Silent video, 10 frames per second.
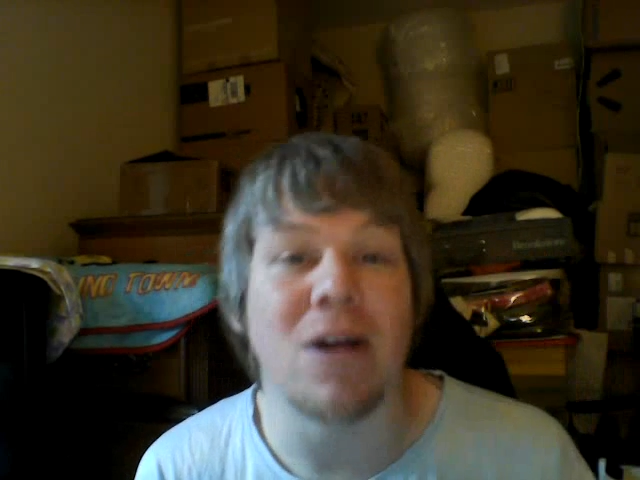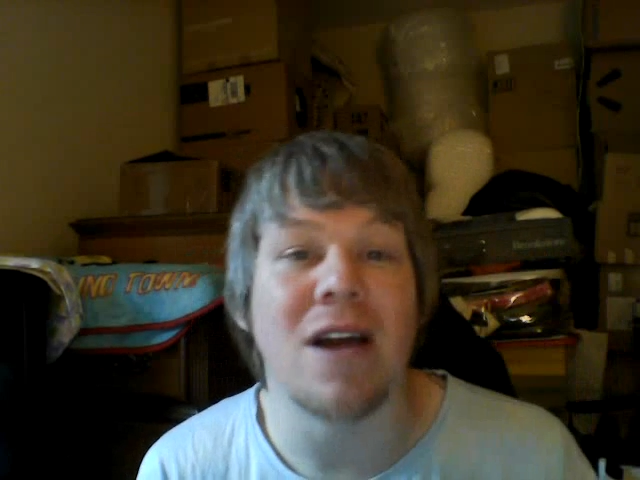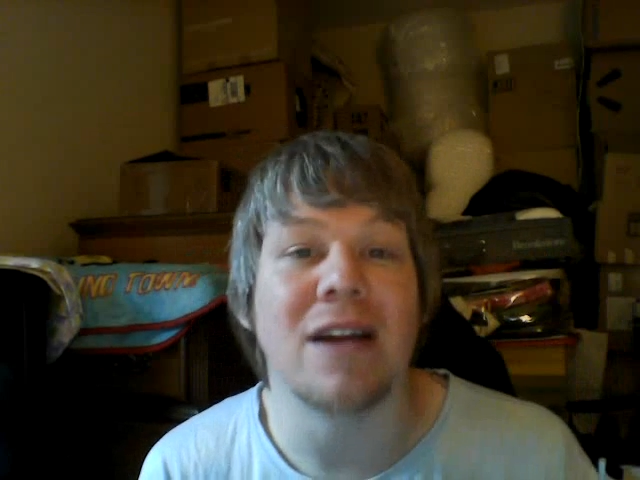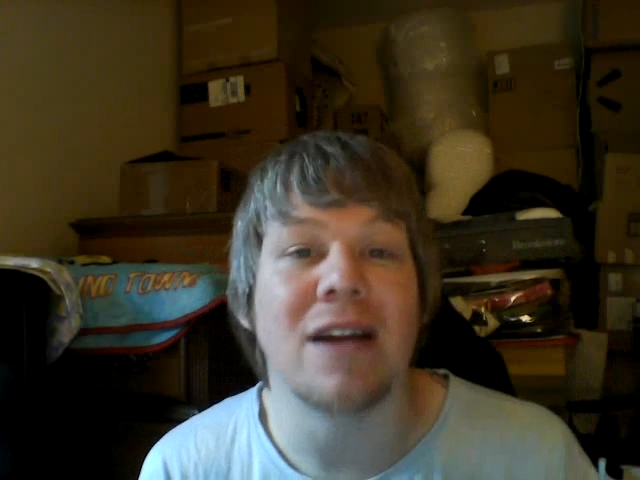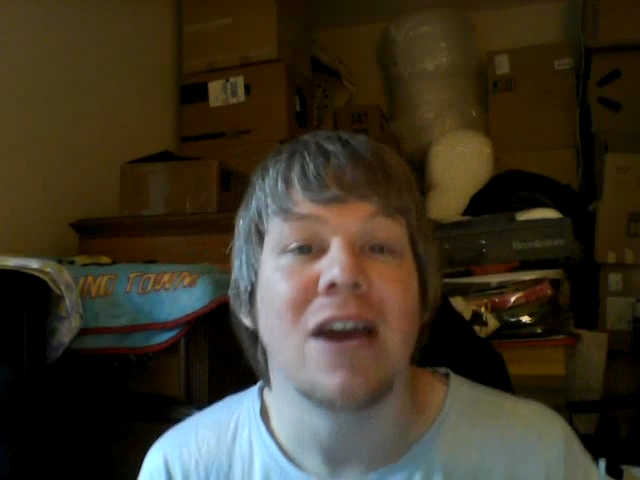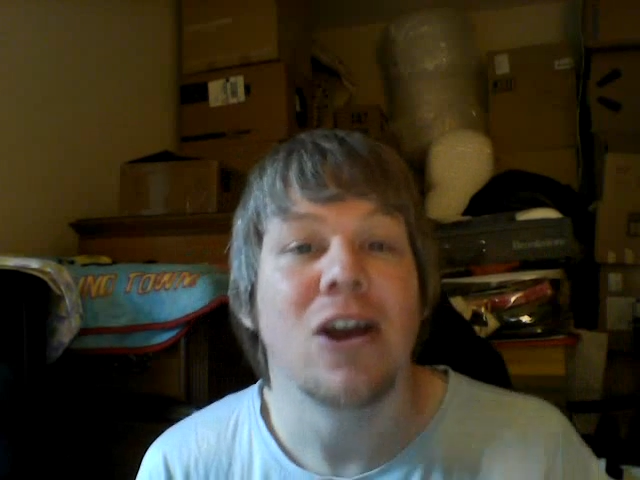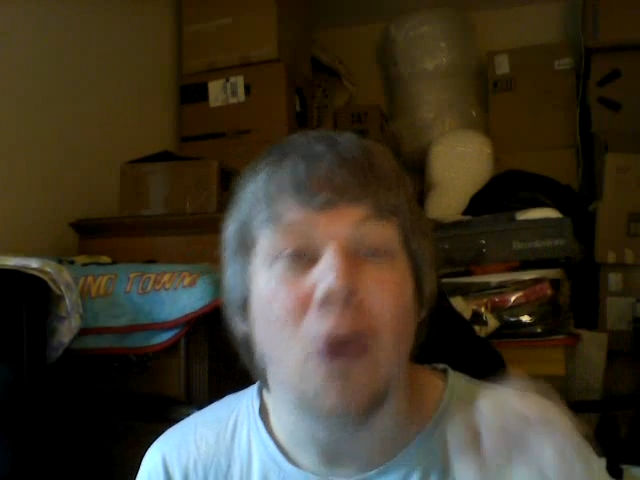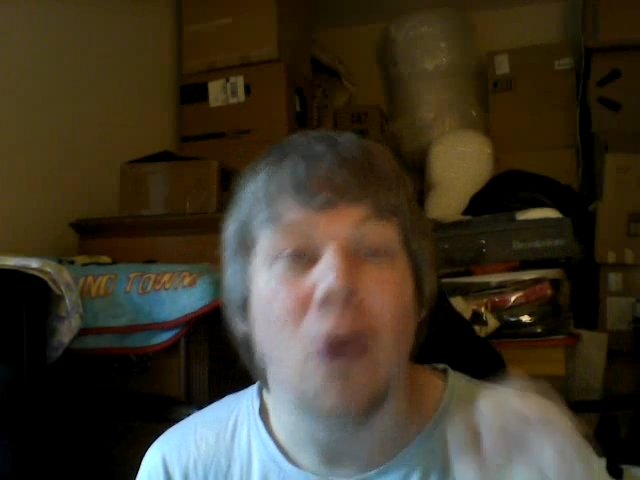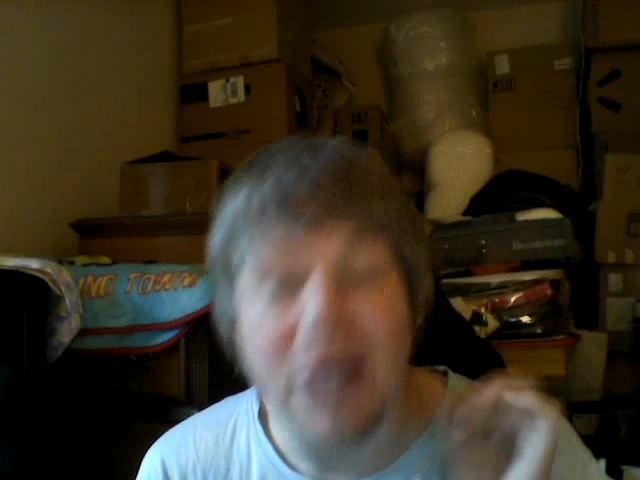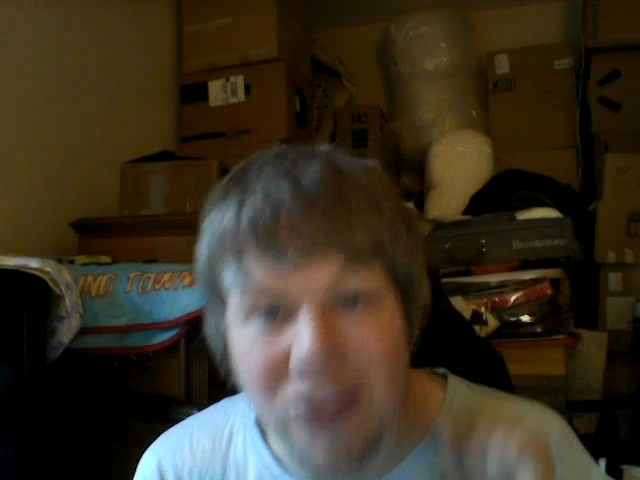none
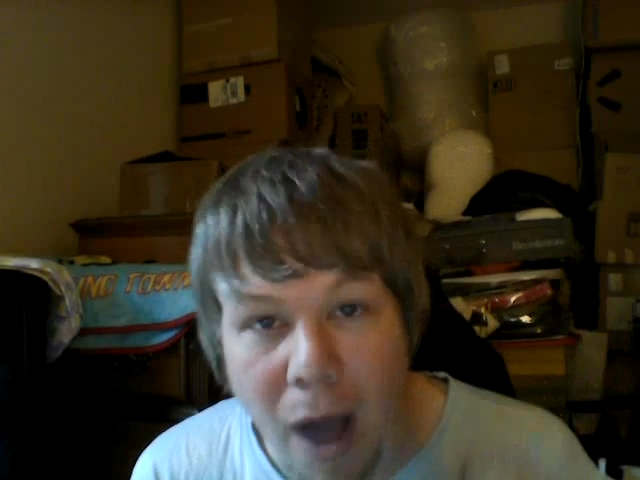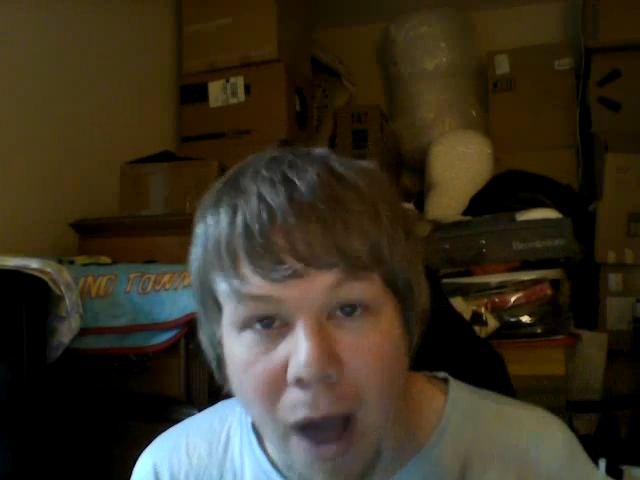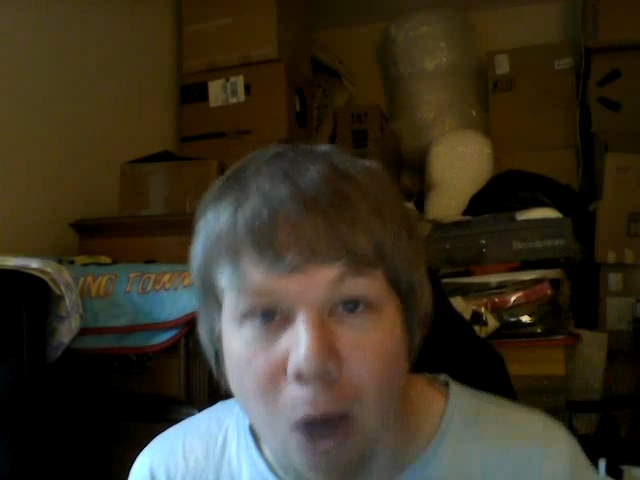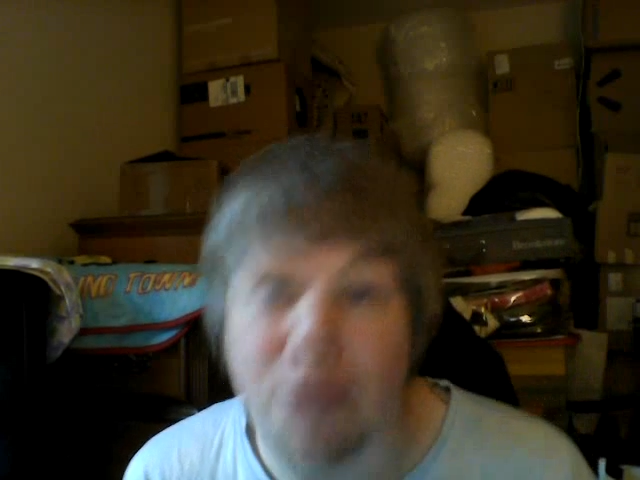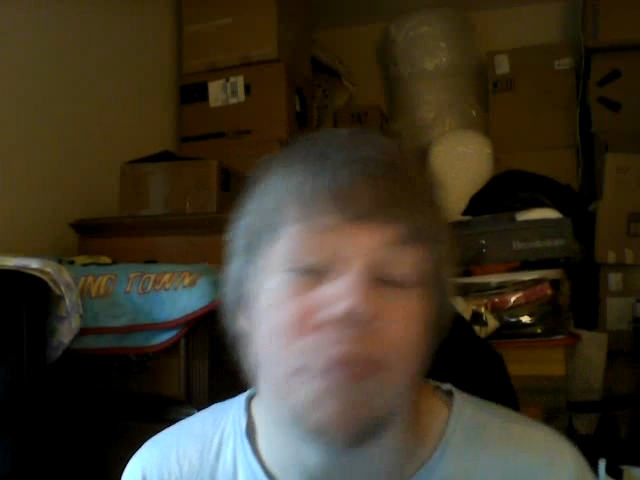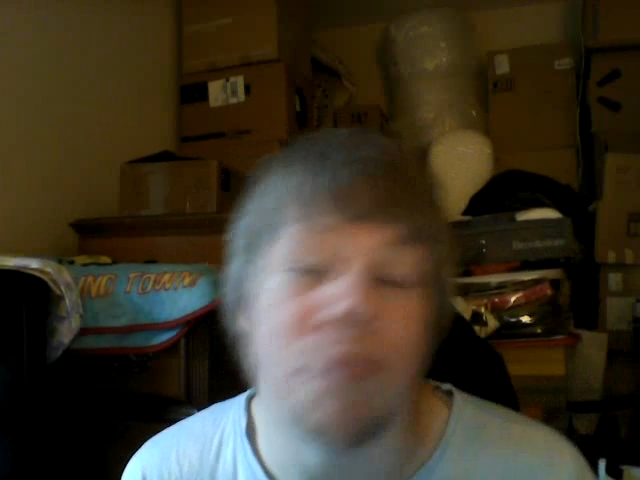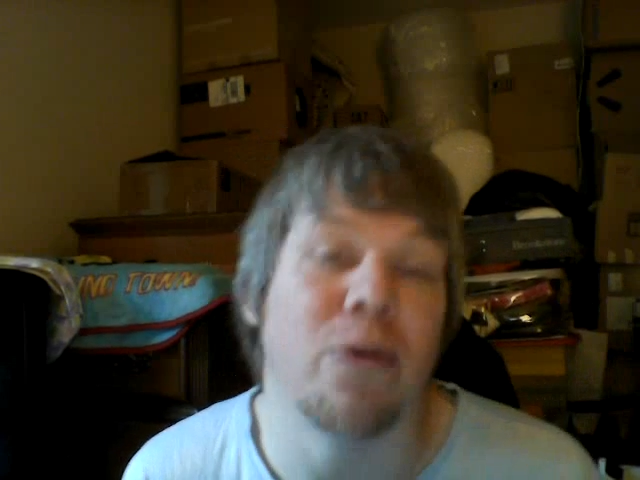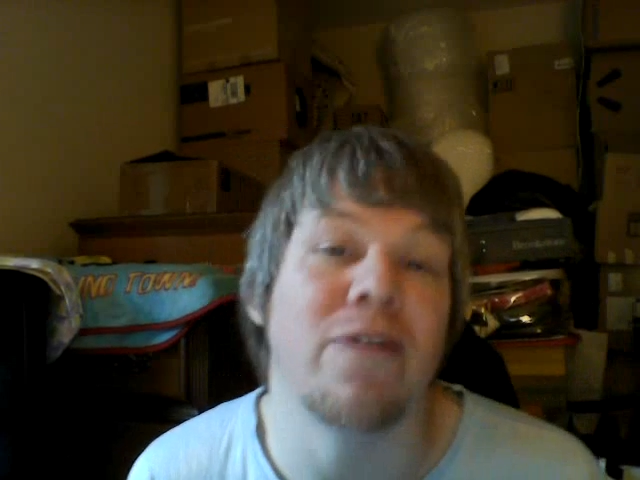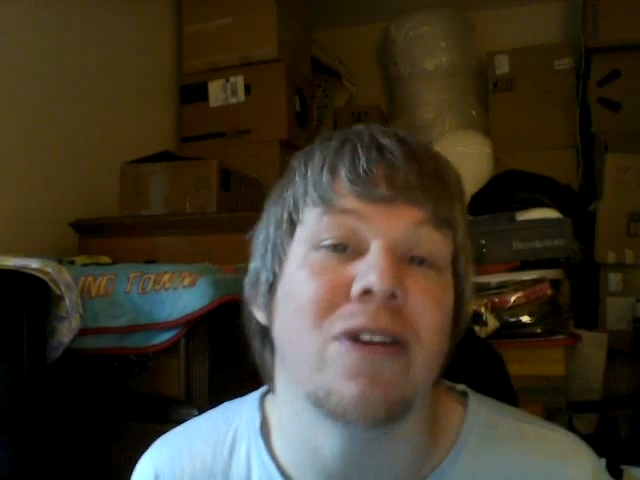going to help you improve your